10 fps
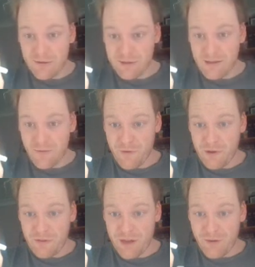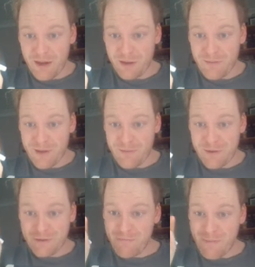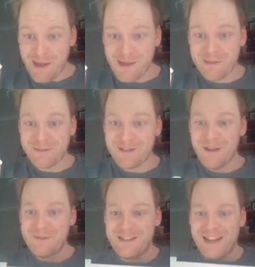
you some of you got there quicker than me because you're better at times